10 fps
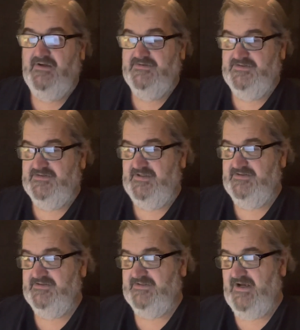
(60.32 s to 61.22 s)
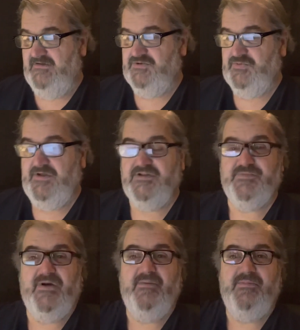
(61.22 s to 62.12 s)
Success is Counted Sweetest
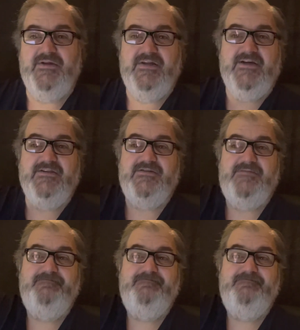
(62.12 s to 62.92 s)
by Emily Dickinson.